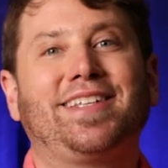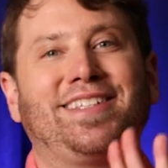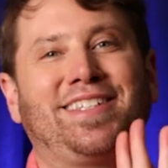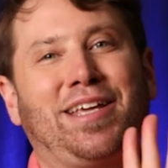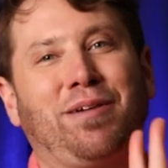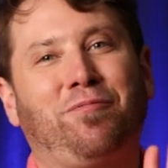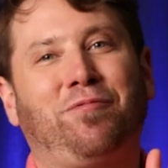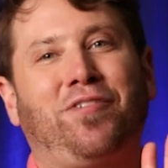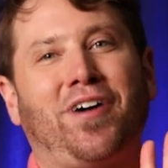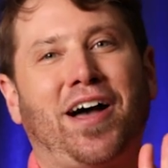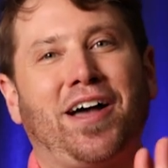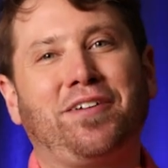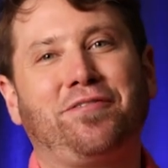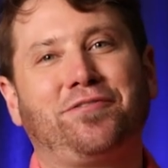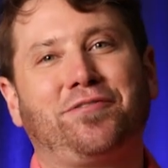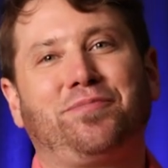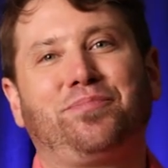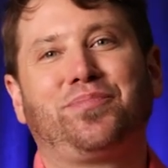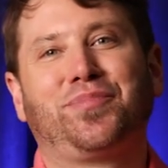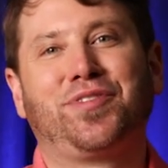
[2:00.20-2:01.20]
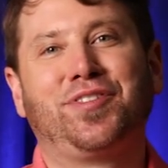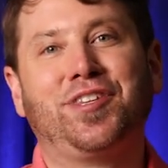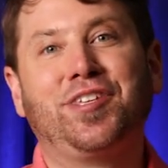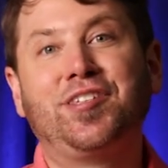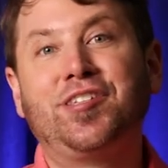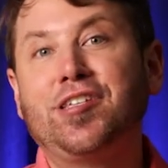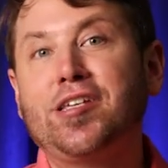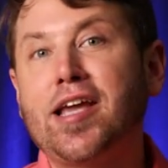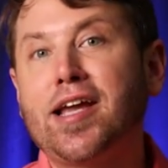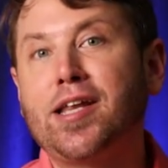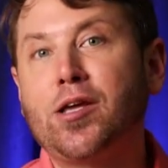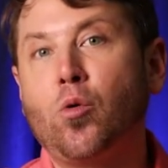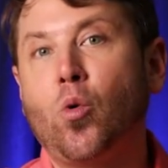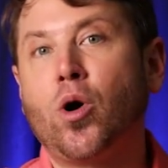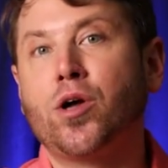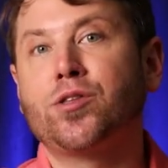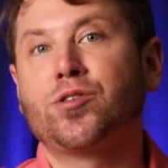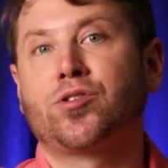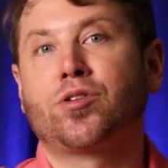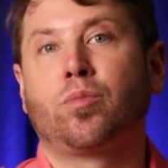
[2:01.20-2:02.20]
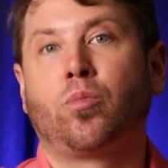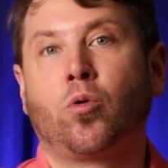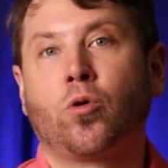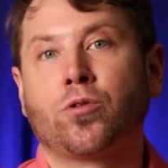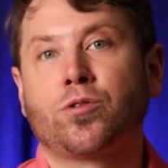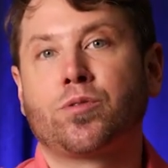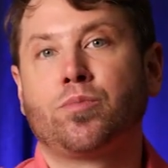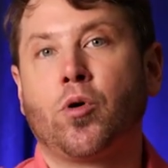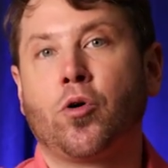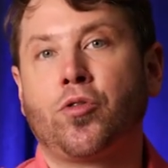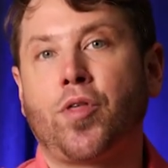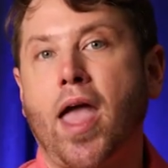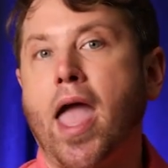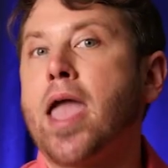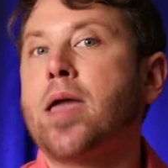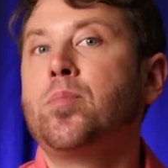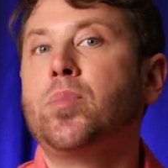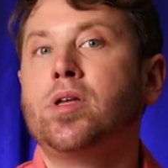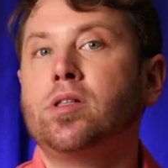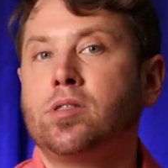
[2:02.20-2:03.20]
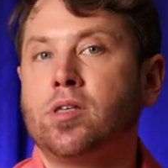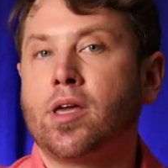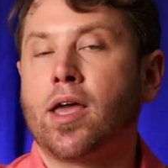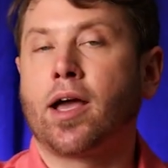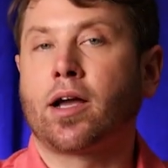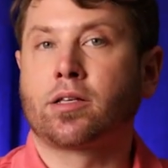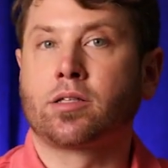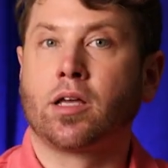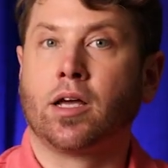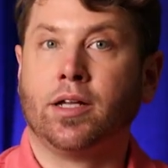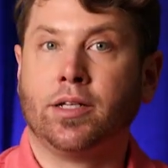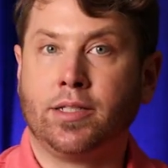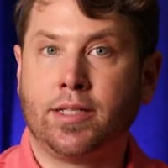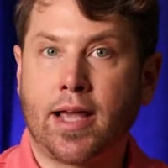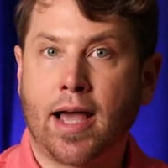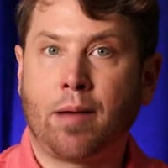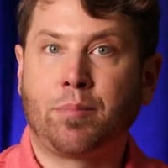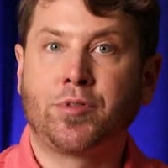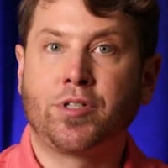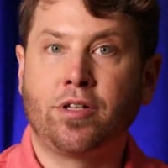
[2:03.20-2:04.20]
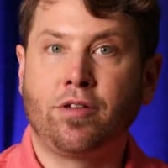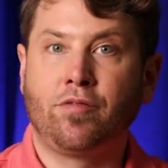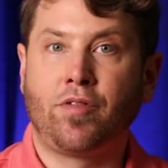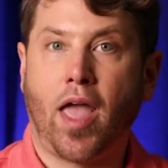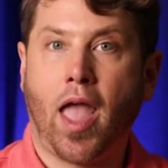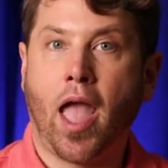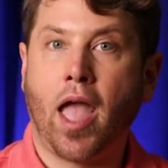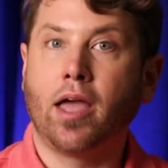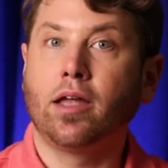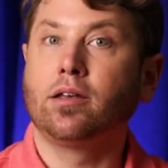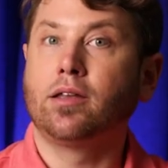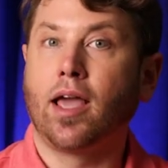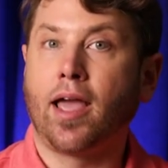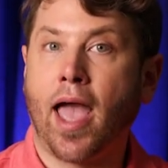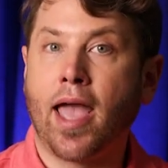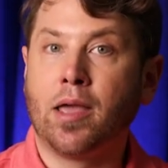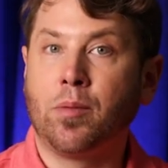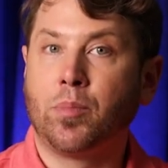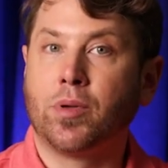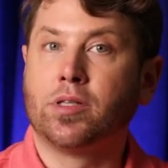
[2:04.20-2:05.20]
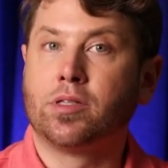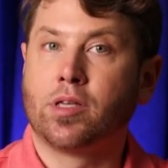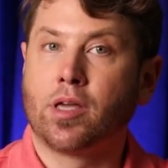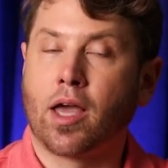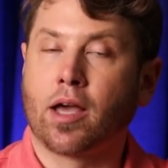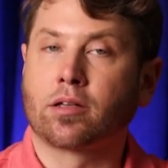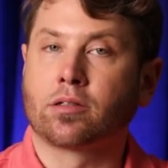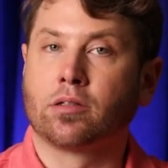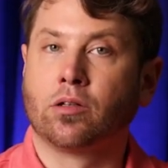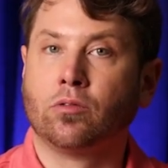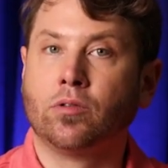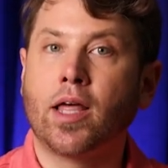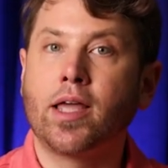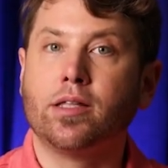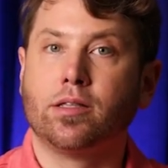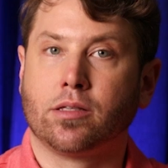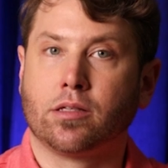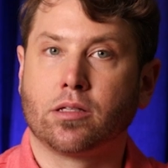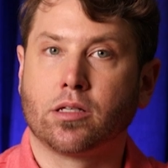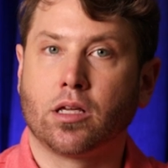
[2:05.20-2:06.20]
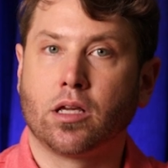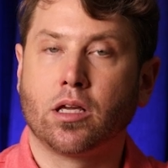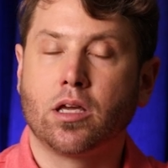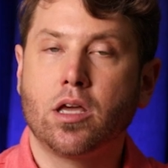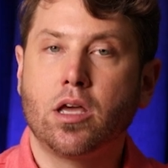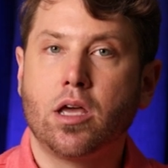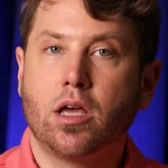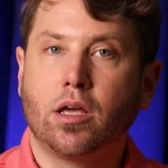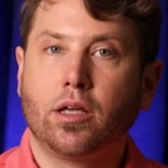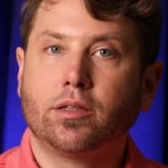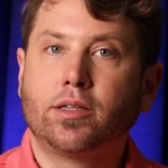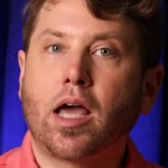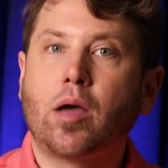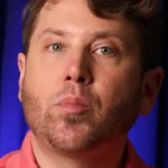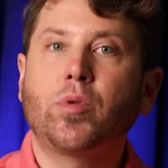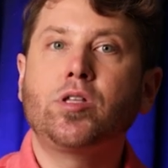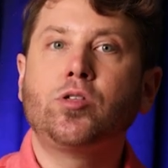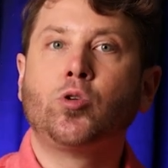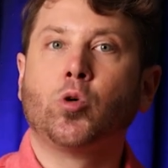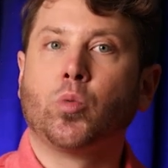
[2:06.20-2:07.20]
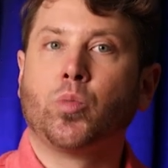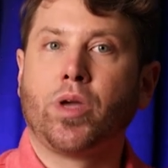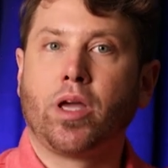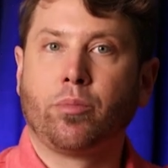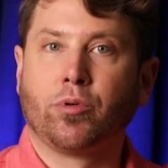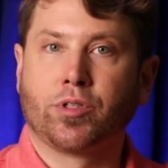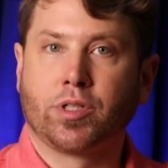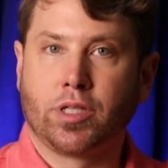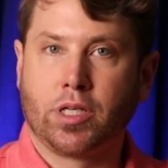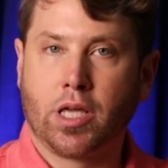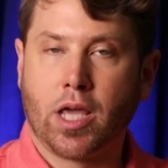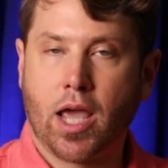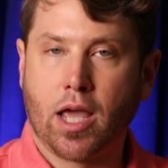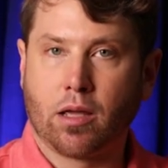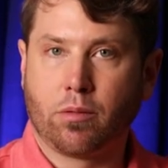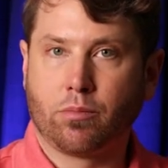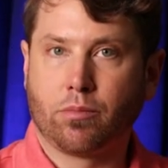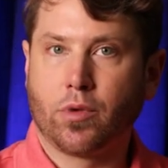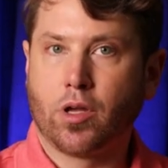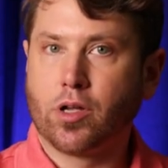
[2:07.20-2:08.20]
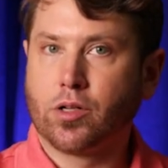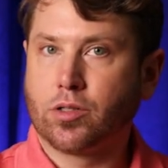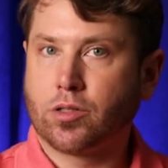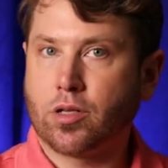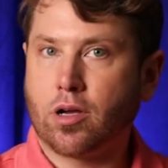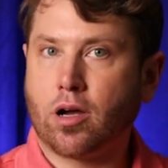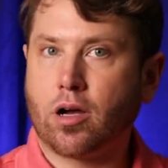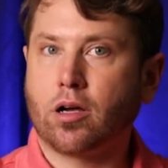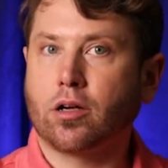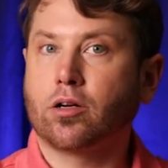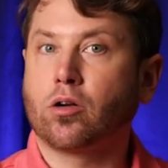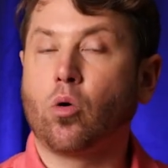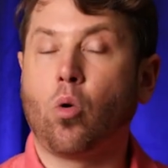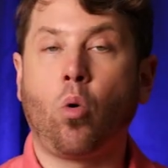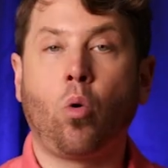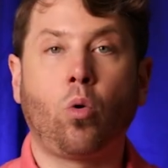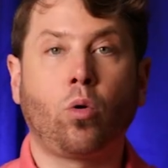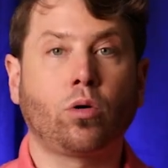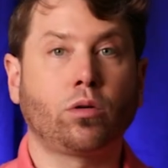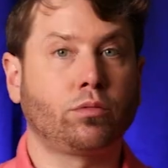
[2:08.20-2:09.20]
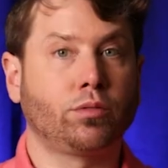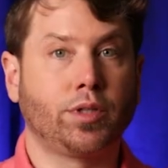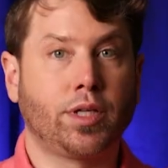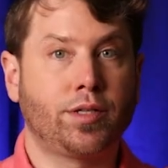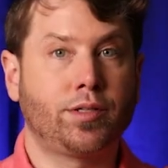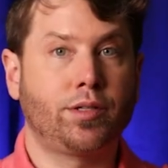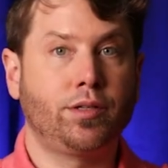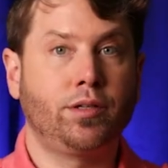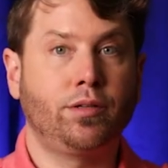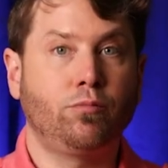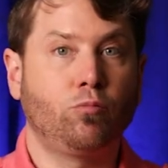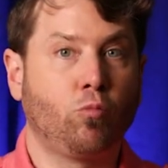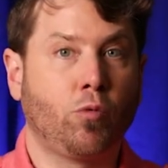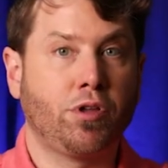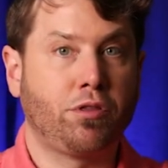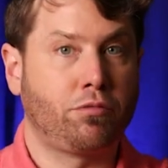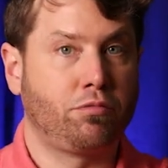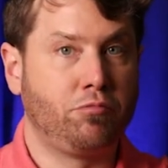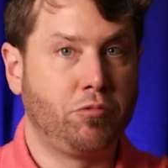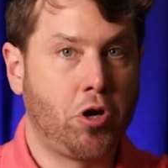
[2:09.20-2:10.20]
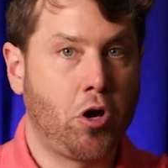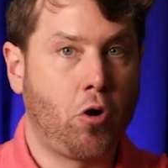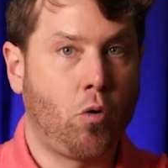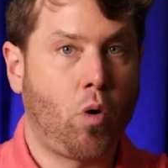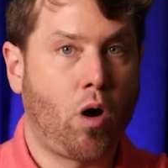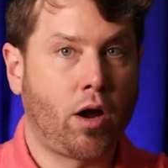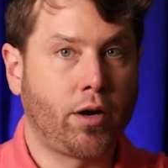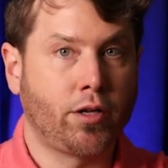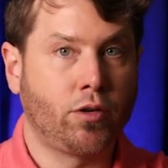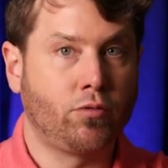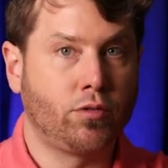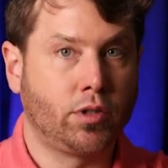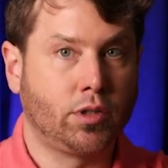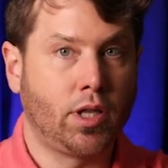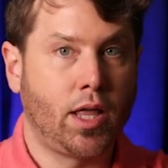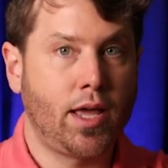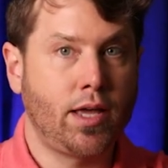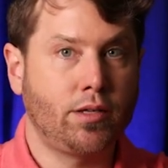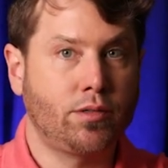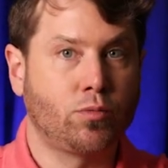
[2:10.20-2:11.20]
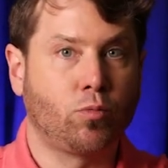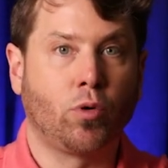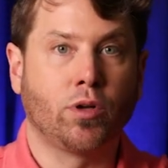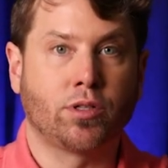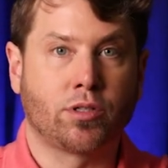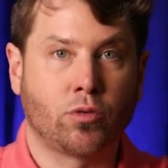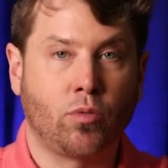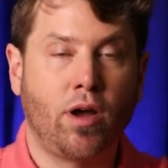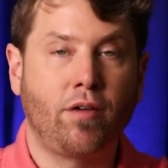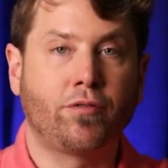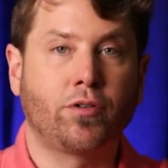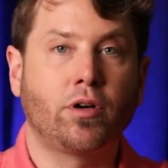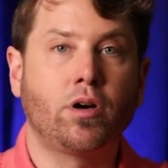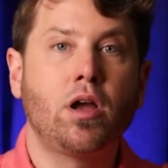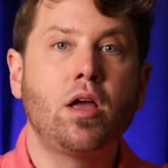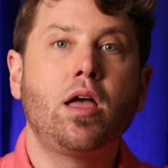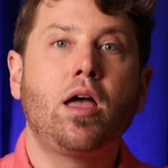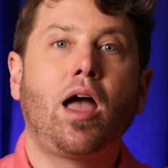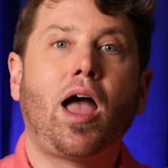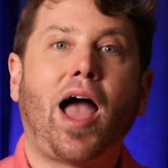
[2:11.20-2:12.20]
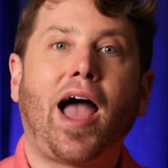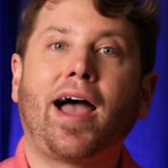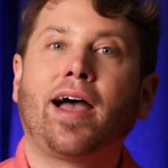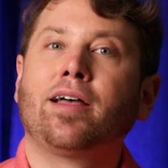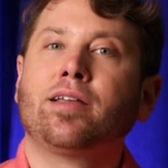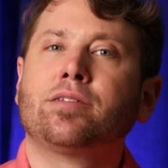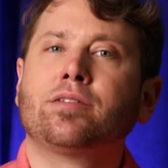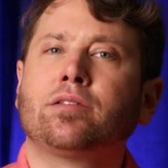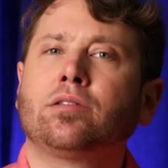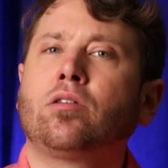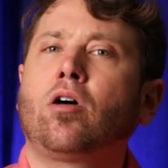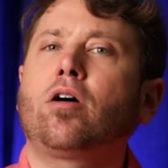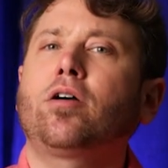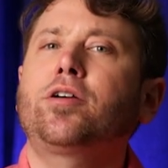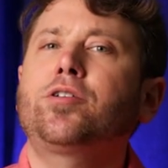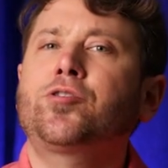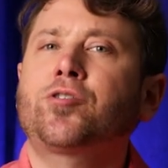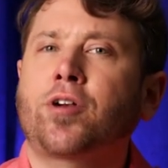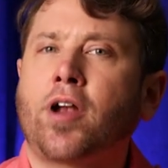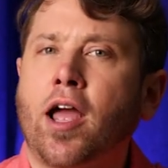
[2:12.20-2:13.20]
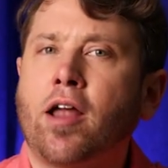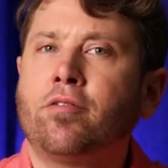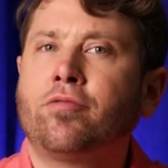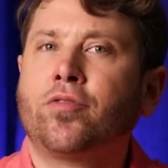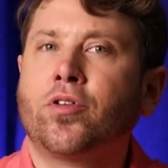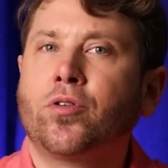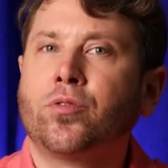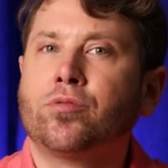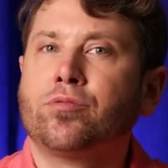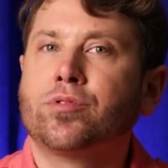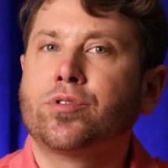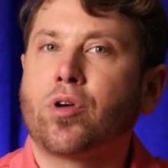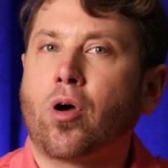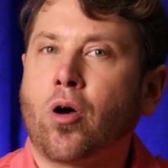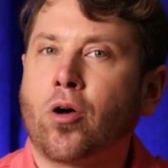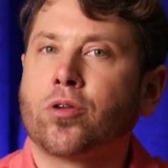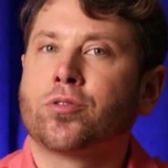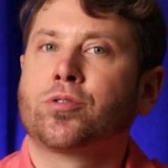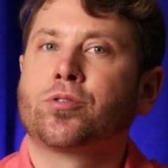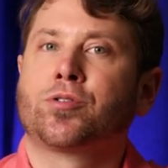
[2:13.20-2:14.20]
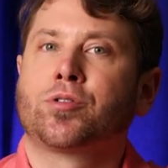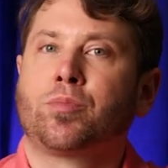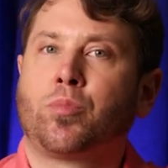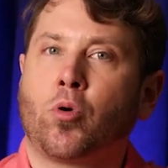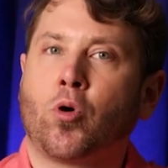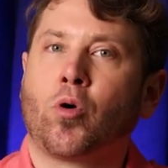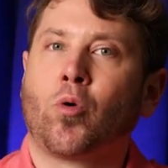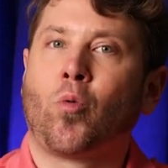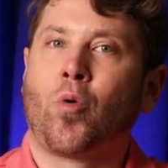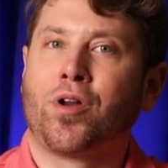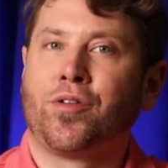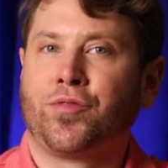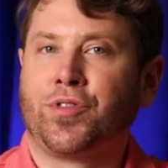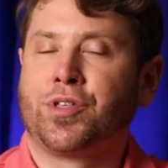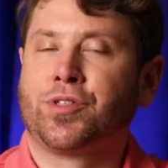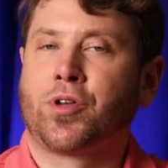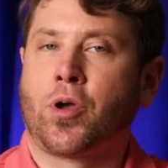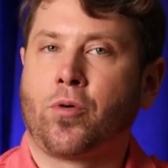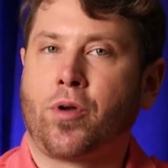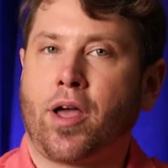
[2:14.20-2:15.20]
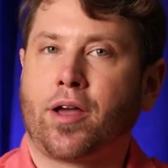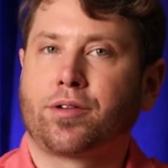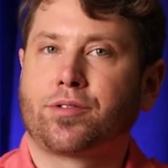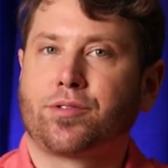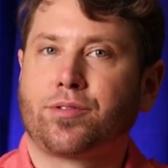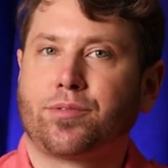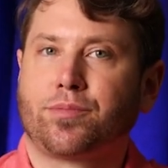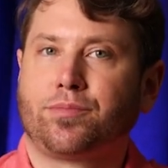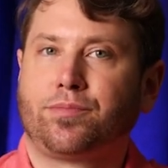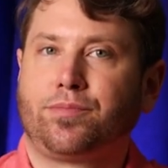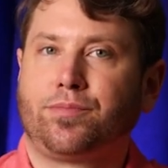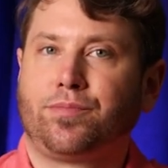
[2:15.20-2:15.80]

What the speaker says: Tip 5. The C81 supports both aptX adaptive and aptX low latency. That means you'll be able to game, talk, or listen with no audio delays whatsoever, as long as your headphones also support one of these codecs.